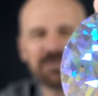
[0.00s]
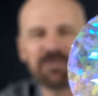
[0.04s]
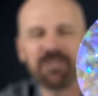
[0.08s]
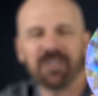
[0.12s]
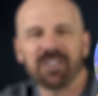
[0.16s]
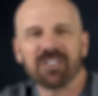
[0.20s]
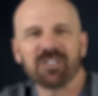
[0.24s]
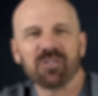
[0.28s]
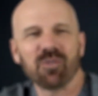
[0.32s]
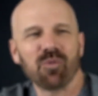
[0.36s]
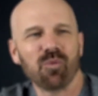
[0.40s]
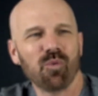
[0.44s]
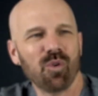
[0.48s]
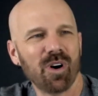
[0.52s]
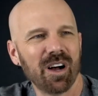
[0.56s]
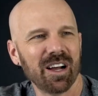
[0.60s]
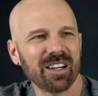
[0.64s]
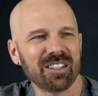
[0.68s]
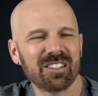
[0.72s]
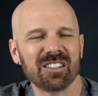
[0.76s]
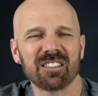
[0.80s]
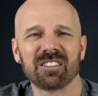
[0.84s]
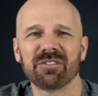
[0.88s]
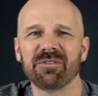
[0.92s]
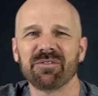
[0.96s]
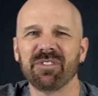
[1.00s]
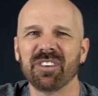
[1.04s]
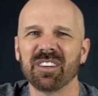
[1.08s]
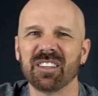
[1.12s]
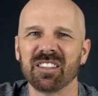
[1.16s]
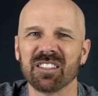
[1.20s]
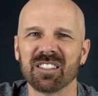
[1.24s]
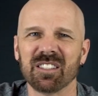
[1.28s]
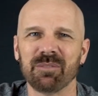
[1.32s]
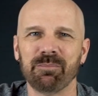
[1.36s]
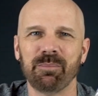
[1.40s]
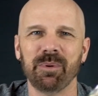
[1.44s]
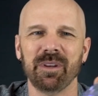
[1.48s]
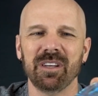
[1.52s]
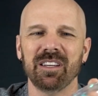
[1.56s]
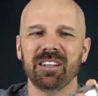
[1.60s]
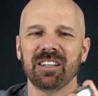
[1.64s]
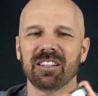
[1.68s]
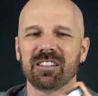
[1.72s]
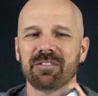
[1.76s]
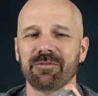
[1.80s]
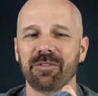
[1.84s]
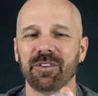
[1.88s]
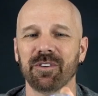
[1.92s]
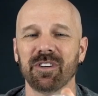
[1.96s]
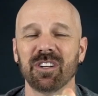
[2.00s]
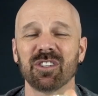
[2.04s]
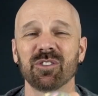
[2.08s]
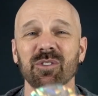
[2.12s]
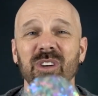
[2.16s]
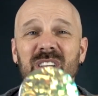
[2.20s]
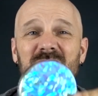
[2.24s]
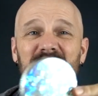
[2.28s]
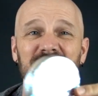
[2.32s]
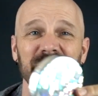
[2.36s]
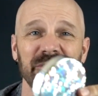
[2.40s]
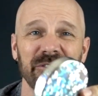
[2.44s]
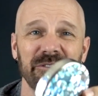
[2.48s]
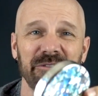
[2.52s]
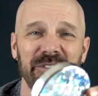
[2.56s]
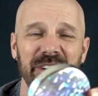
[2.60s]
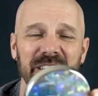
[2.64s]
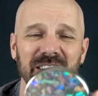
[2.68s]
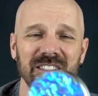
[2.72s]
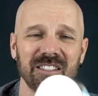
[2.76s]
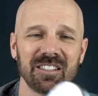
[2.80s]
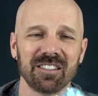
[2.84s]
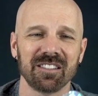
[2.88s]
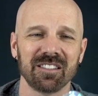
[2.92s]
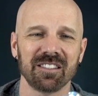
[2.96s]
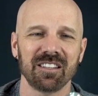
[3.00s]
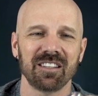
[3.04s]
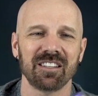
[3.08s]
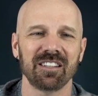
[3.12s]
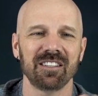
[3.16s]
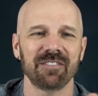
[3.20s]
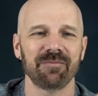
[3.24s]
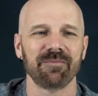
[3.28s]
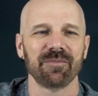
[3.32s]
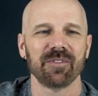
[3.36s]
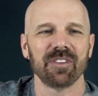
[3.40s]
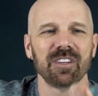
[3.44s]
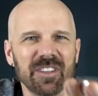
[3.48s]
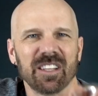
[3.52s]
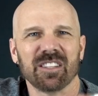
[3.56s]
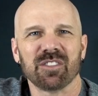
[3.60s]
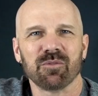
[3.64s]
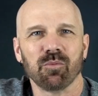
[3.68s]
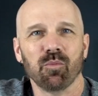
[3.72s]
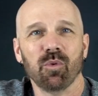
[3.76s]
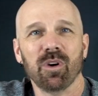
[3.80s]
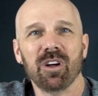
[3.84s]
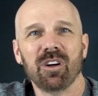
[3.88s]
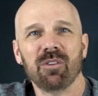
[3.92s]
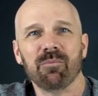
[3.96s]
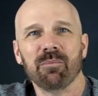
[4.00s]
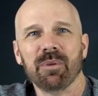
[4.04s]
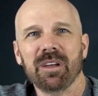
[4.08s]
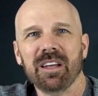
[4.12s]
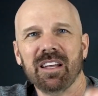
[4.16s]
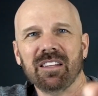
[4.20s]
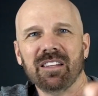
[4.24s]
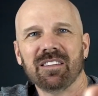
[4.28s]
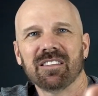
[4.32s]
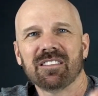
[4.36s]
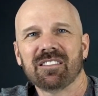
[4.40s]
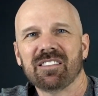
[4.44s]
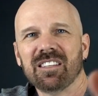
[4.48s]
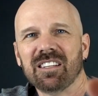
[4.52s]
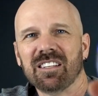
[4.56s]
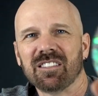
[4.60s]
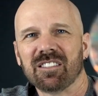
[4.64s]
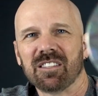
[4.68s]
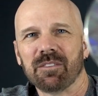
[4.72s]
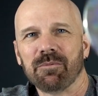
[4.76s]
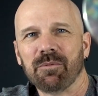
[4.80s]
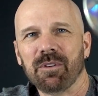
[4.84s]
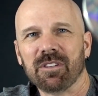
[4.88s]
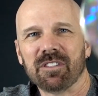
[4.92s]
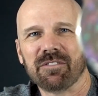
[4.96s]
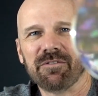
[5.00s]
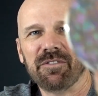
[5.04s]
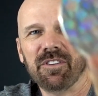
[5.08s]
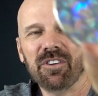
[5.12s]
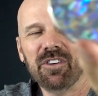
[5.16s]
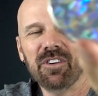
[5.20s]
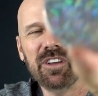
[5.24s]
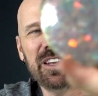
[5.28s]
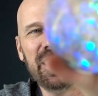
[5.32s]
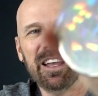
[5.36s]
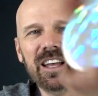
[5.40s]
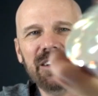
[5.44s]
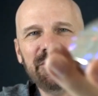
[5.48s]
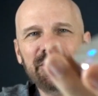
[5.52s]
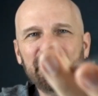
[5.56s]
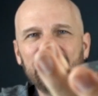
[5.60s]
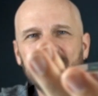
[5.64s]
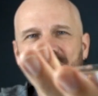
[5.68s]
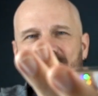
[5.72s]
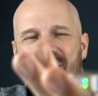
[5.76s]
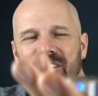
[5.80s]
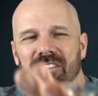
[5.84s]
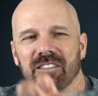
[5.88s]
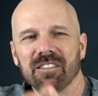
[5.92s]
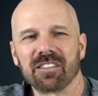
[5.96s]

fun to watch, it's fun to spin, it's fun to try the different faces on it. It's well made. This thing is a, it's very heavy.